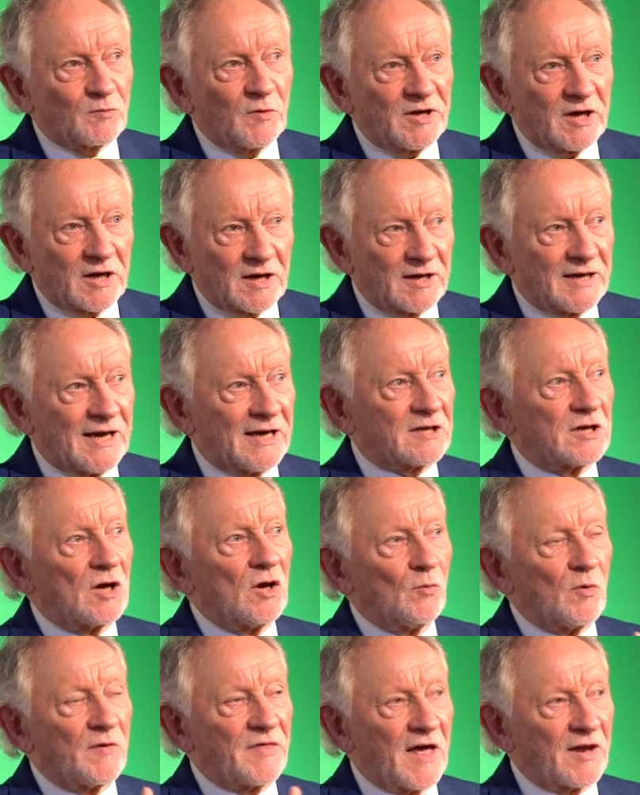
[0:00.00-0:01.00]
way to connect
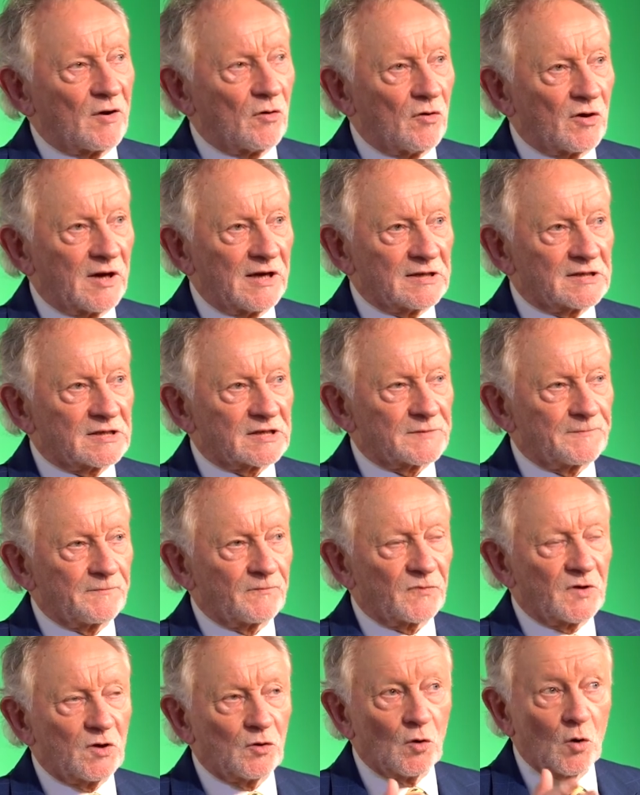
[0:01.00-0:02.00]
with that audience,
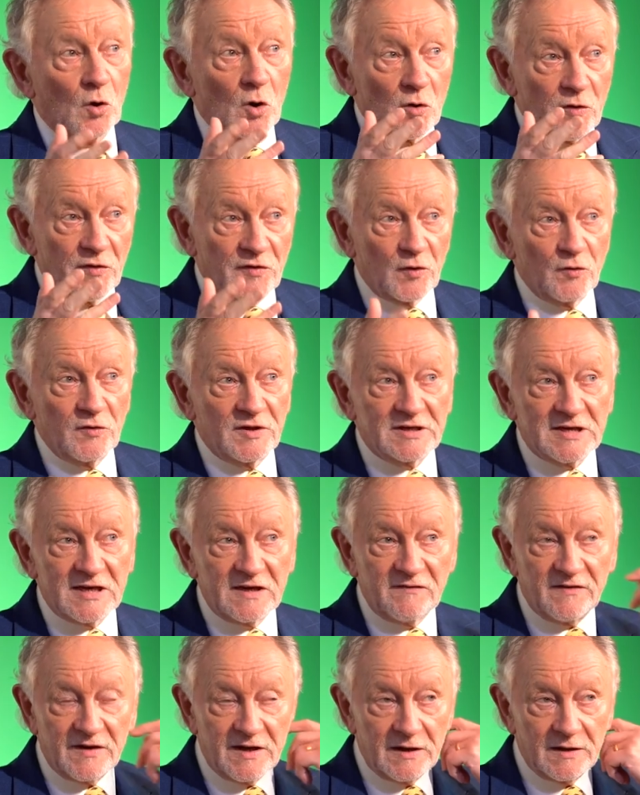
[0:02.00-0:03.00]
you know, through the
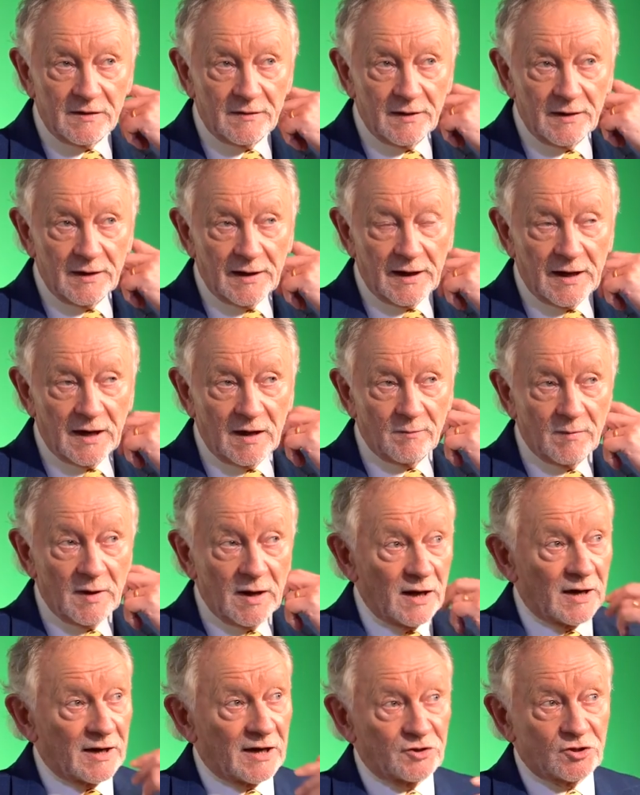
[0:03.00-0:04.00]
TV, um,
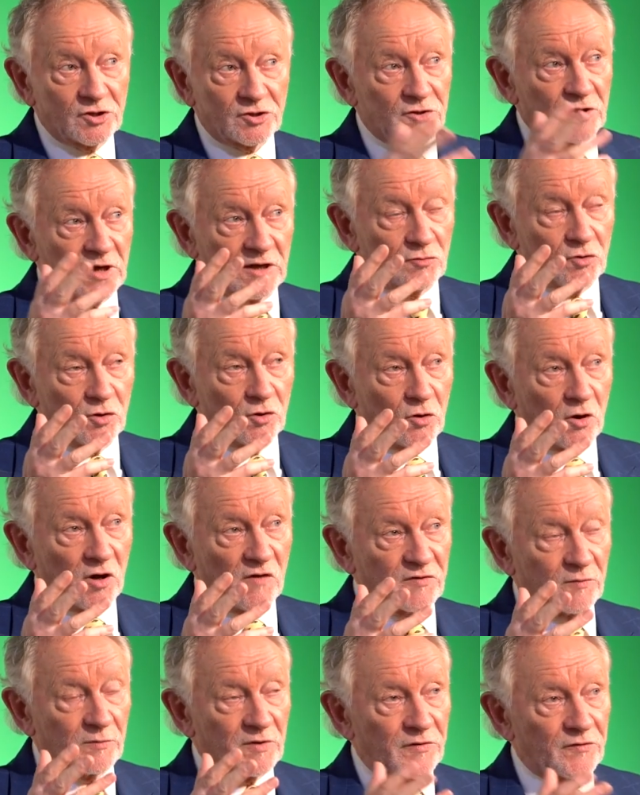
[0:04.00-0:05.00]
and it just it took off
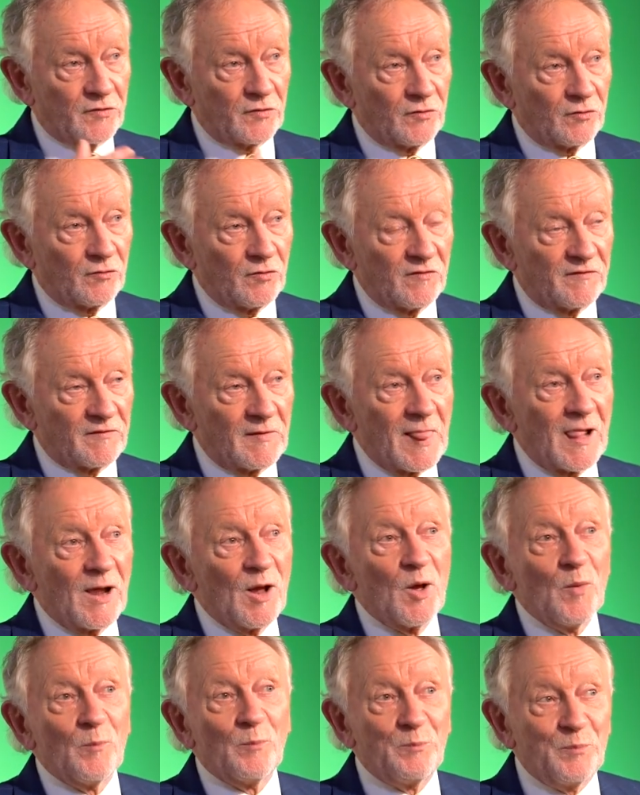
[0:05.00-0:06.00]
and went through the roof.
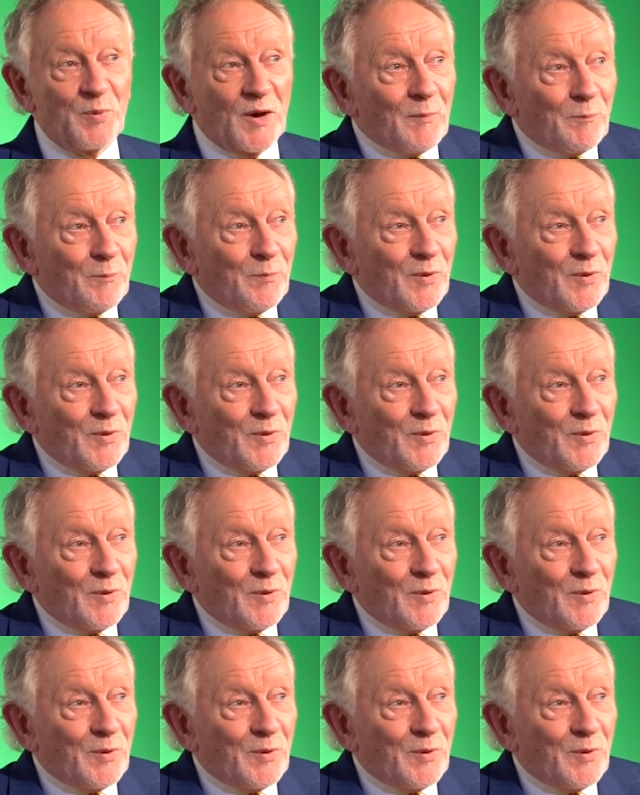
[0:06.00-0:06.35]
But,